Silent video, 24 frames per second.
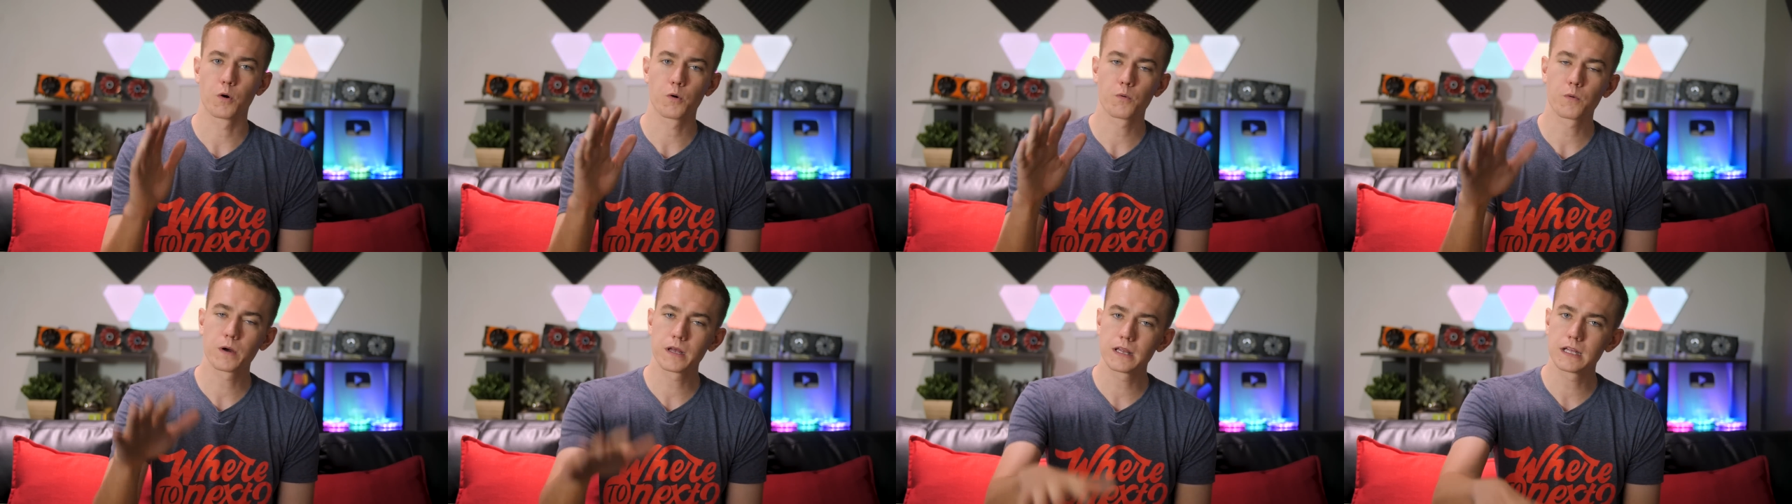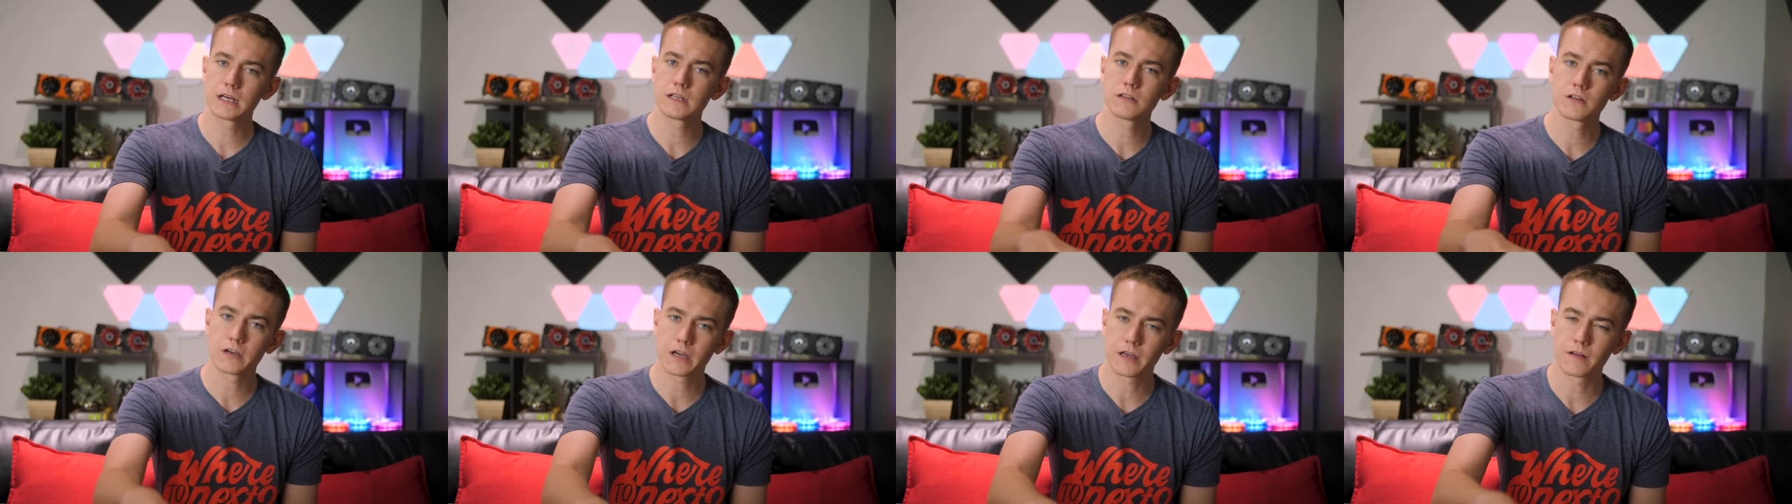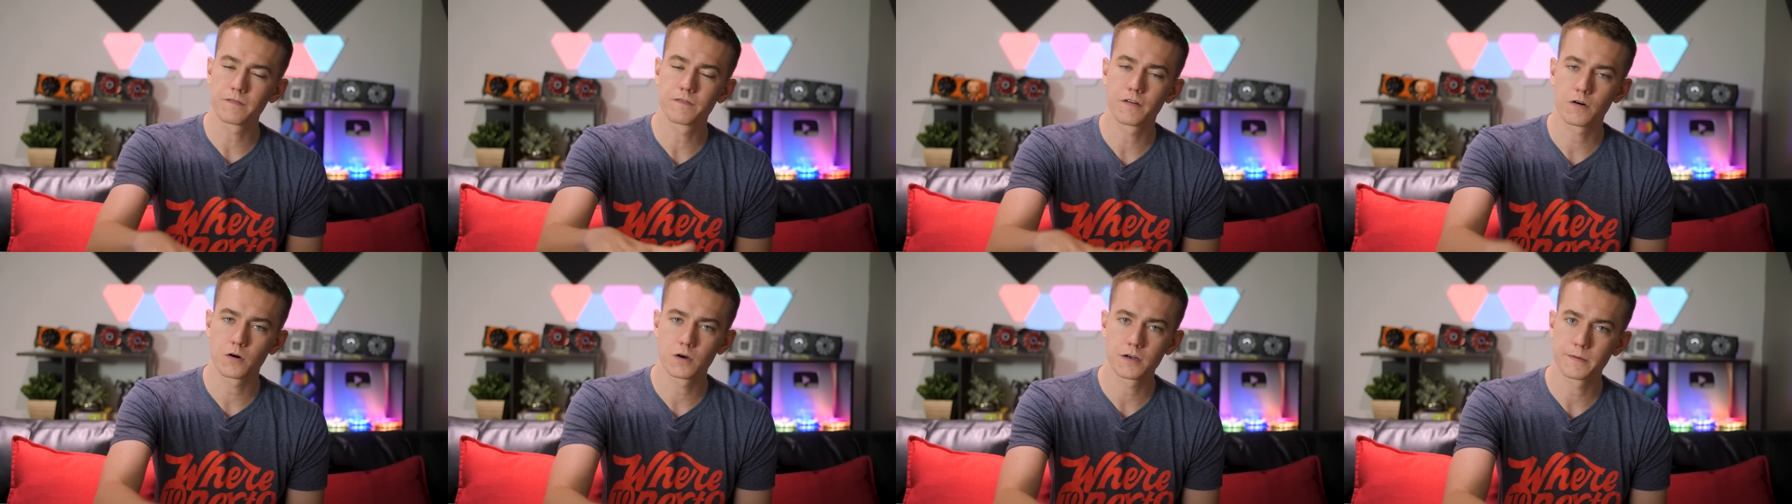We're really
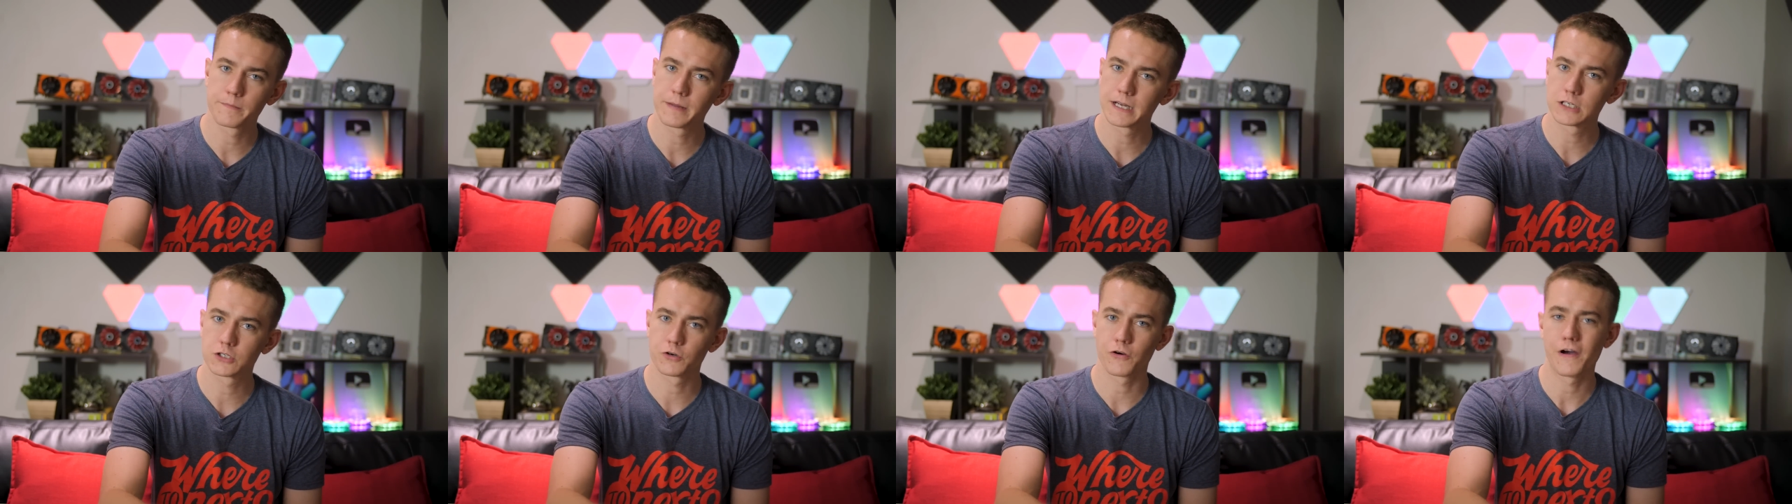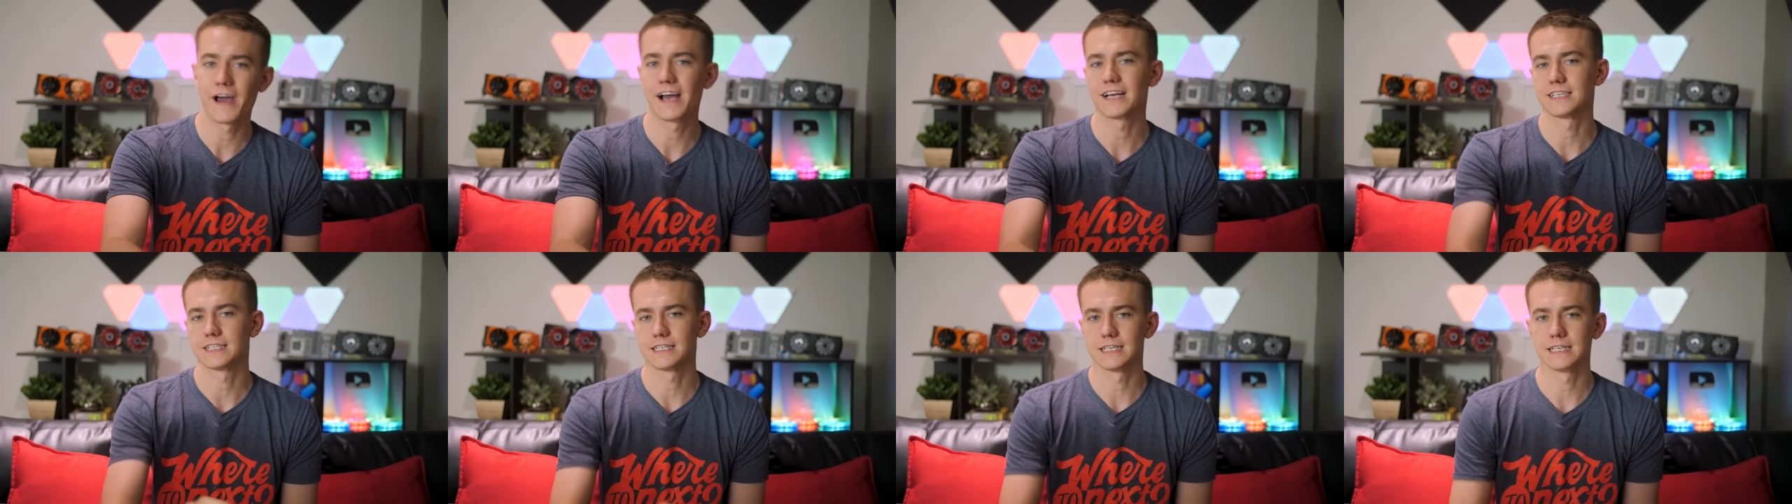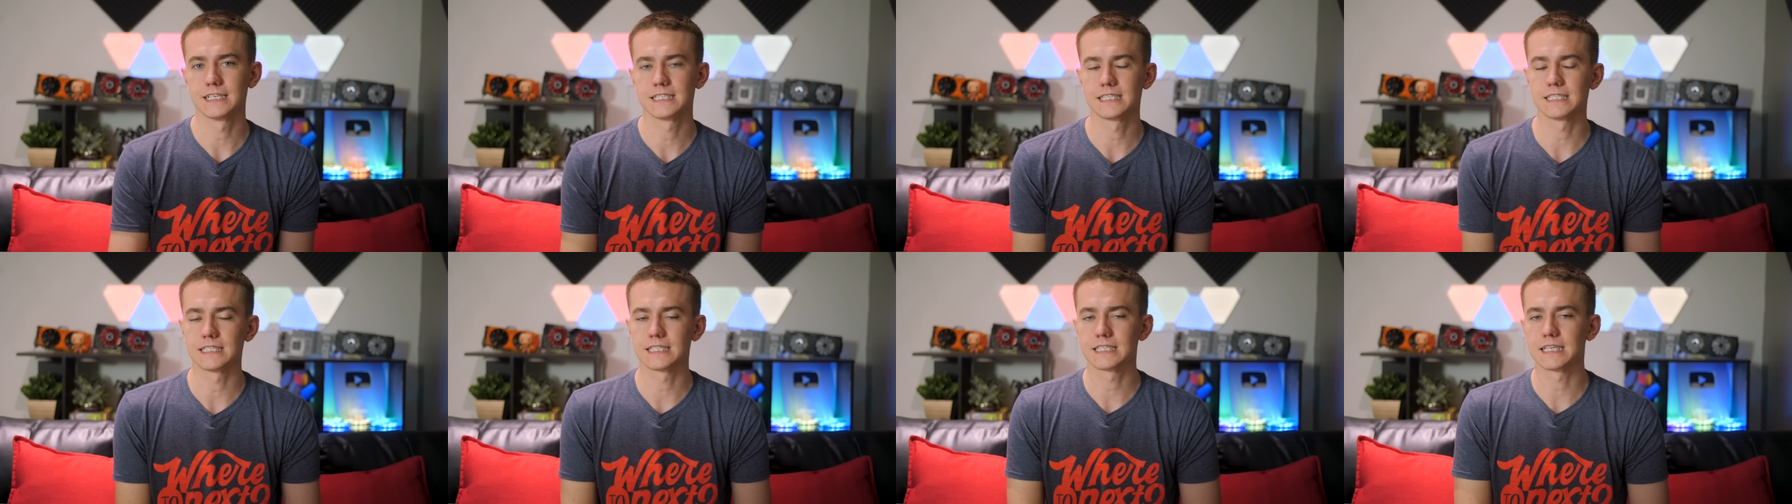looking forward to Metro
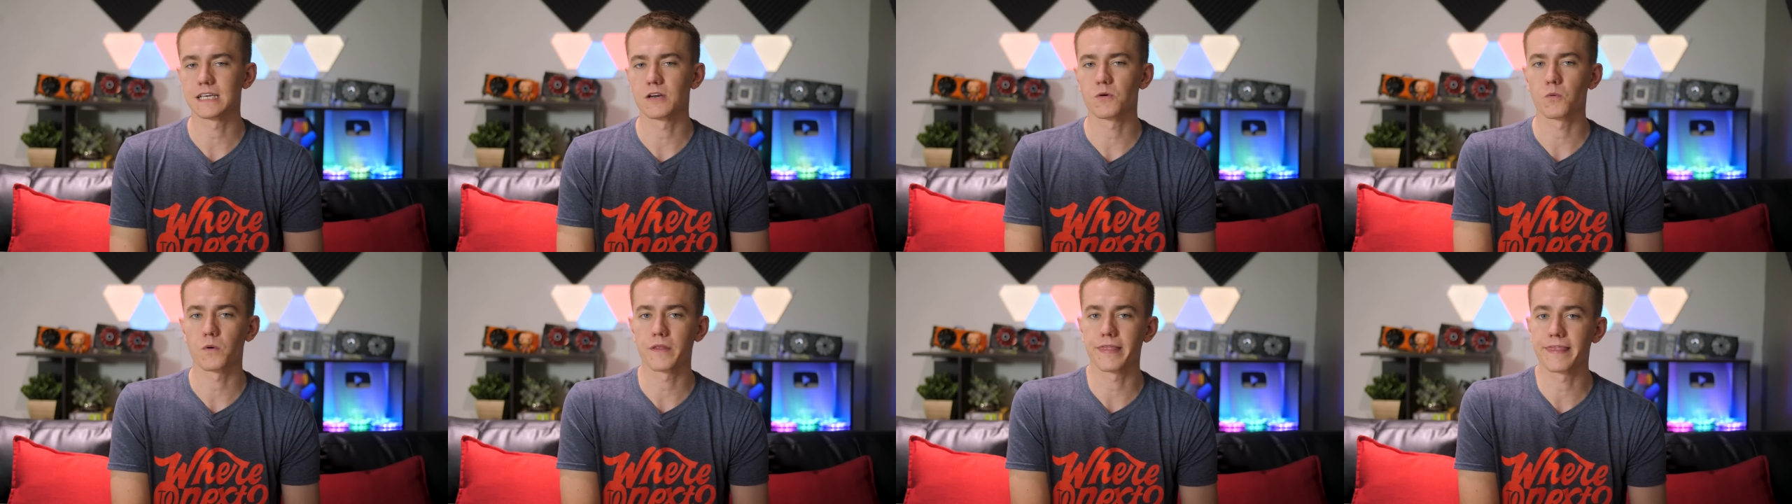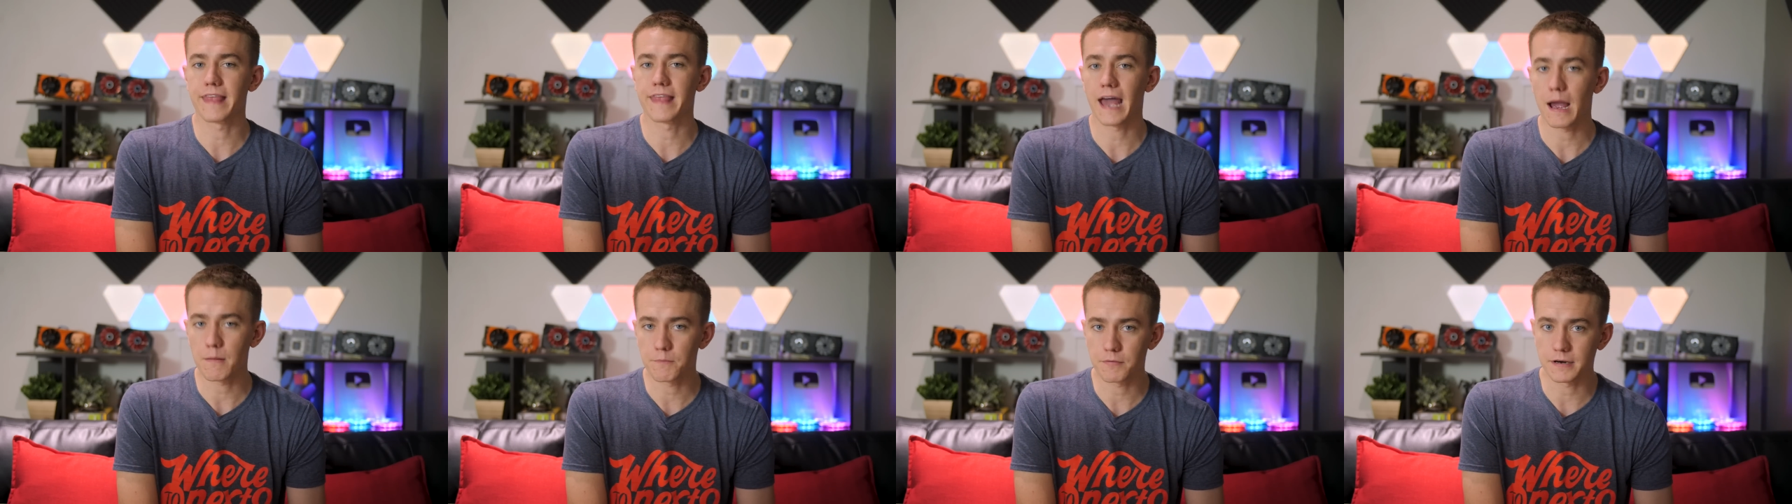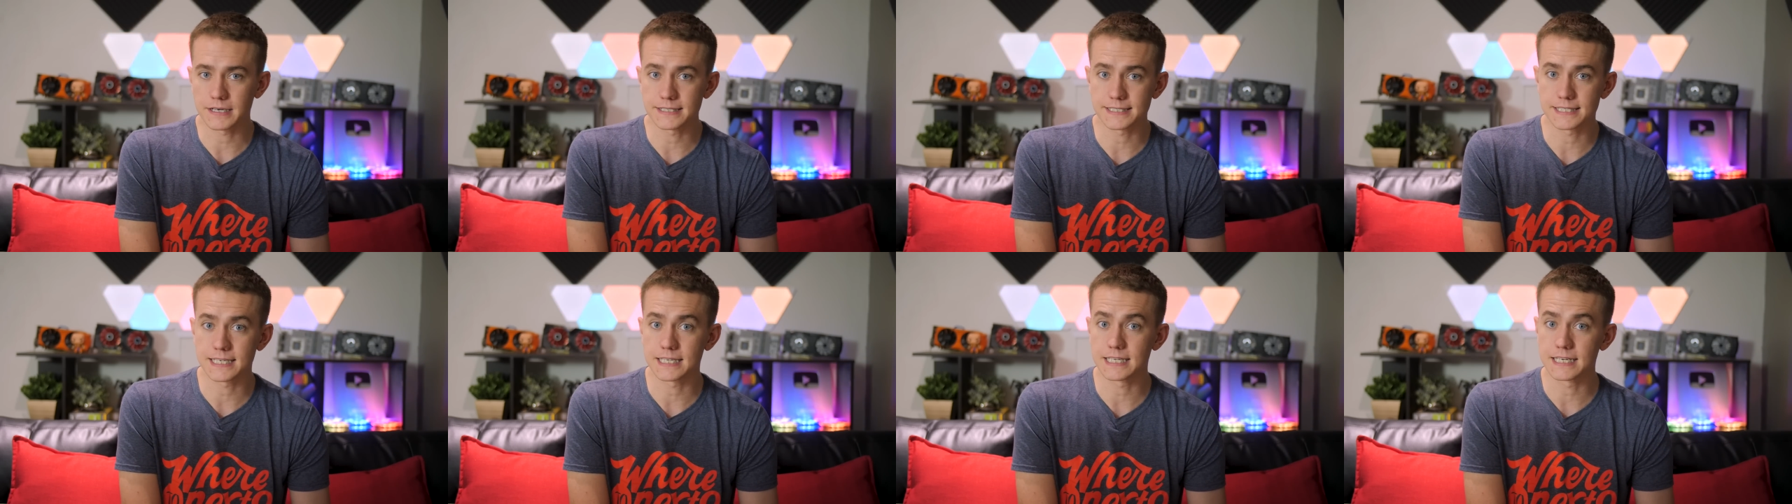Exodus and seeing what that
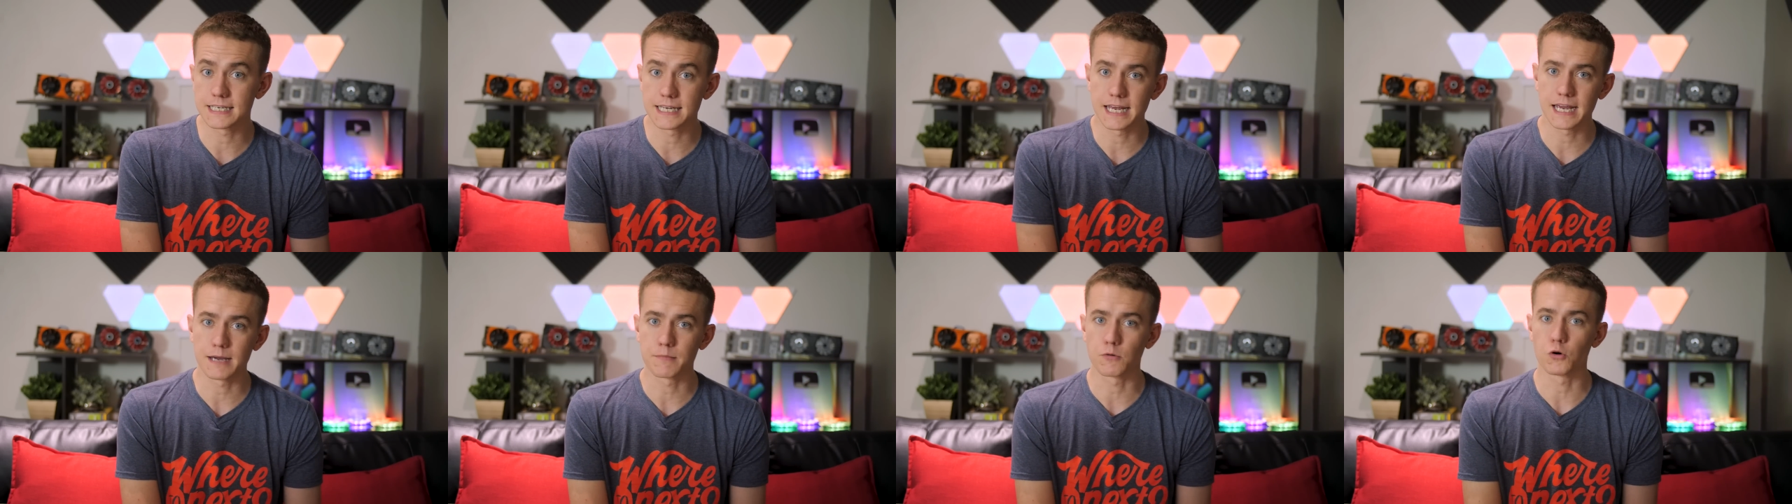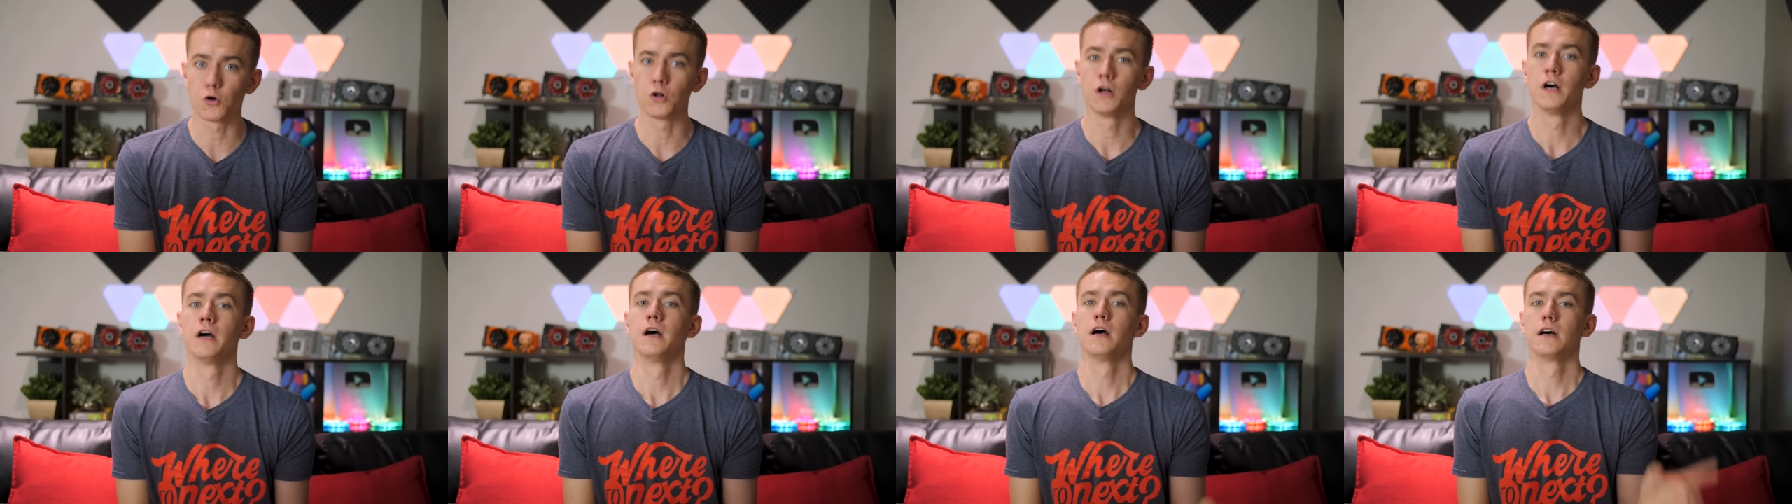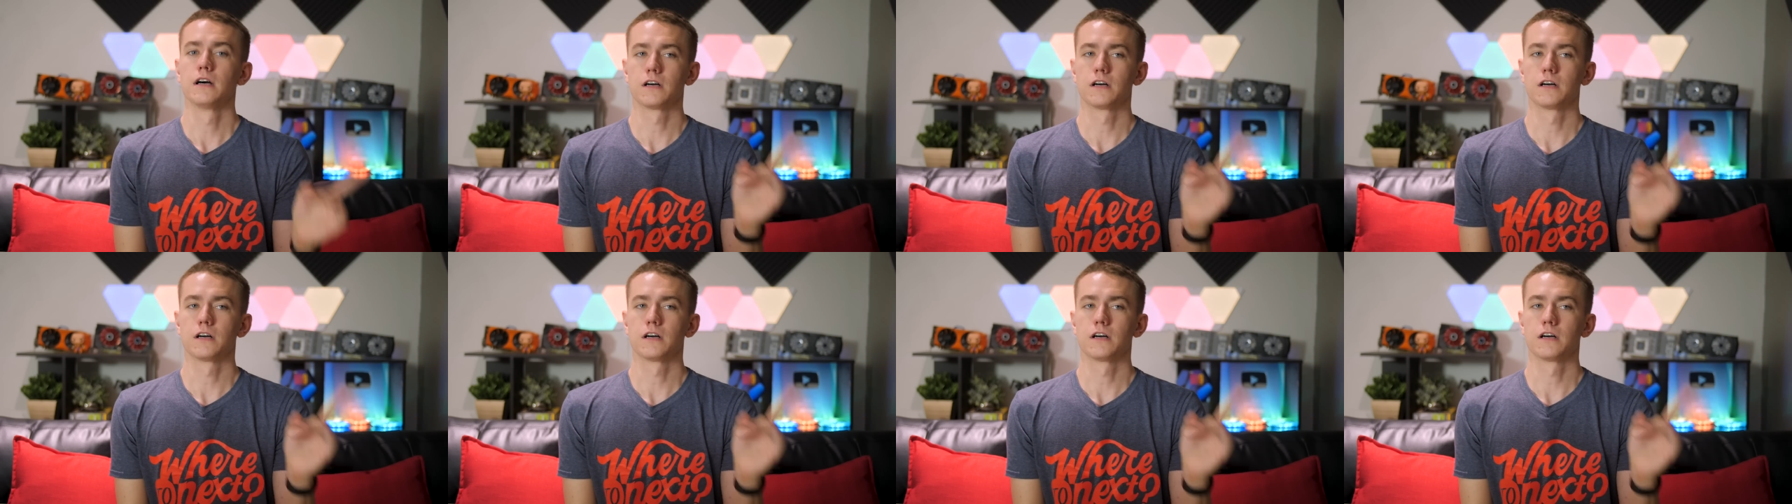brings to the table